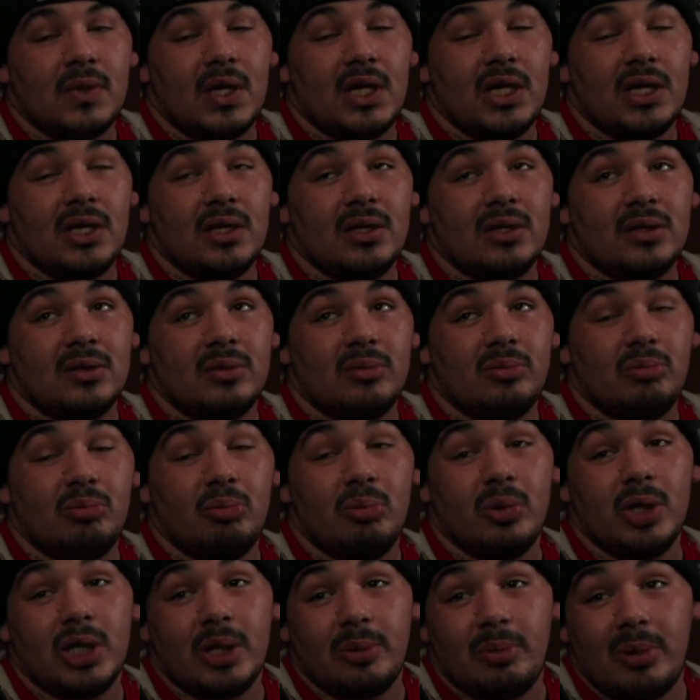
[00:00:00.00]
And then
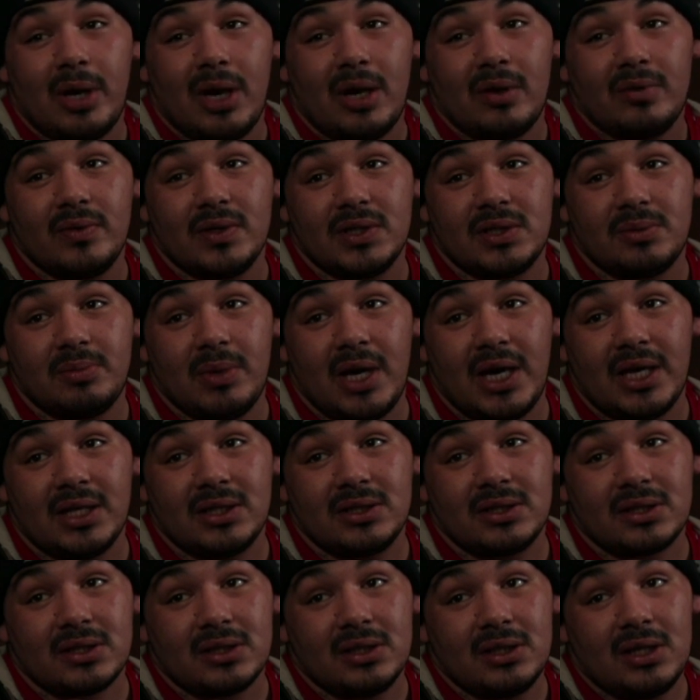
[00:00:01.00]
money, power, respect,
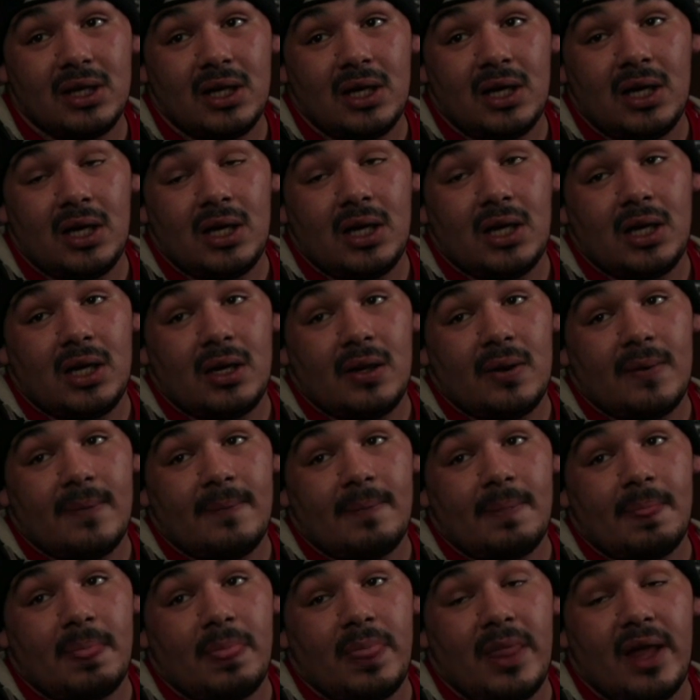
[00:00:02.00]

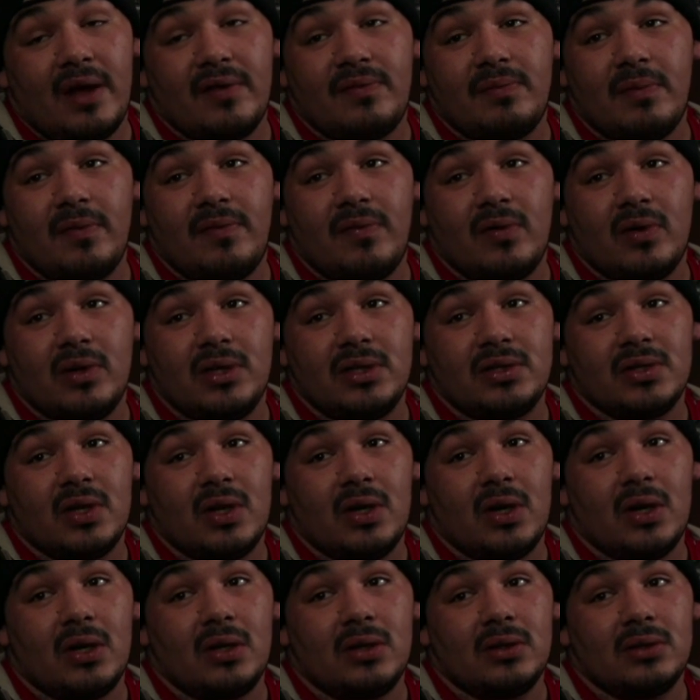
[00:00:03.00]
death before
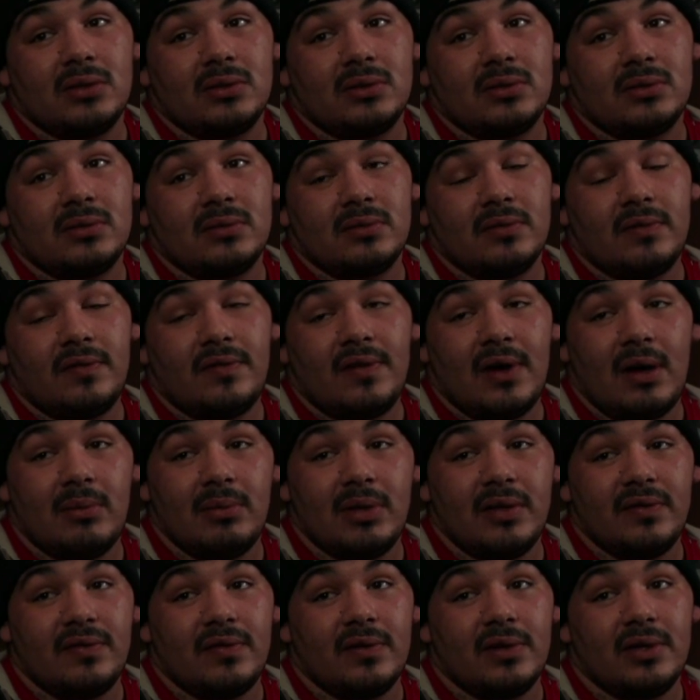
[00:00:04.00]
dishonour,
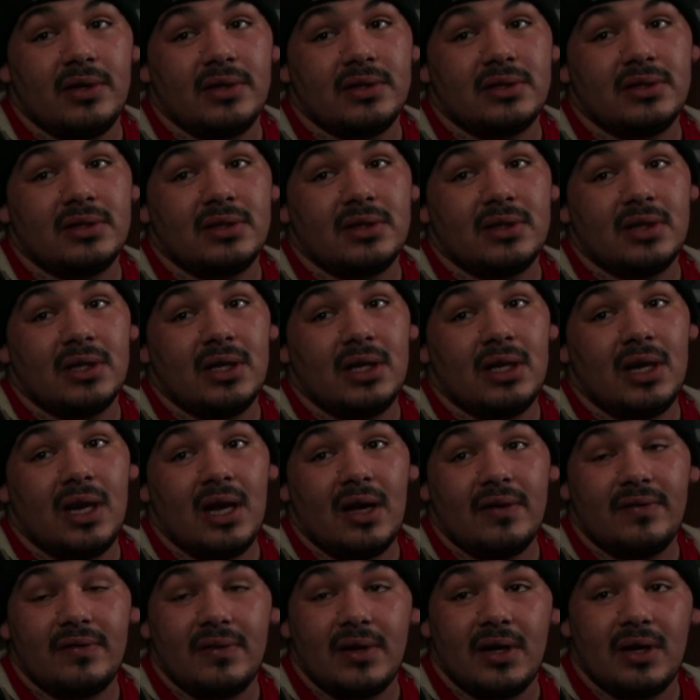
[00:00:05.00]
family first,
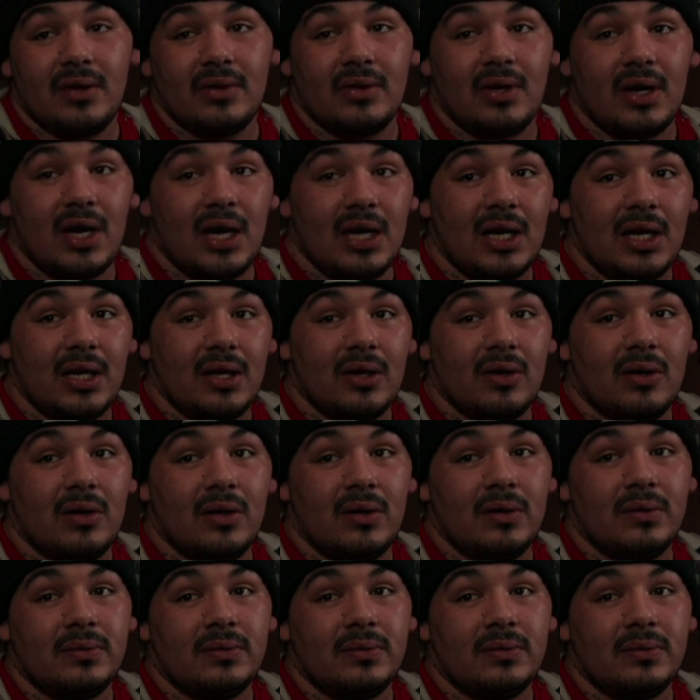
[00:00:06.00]
laugh now, cry later.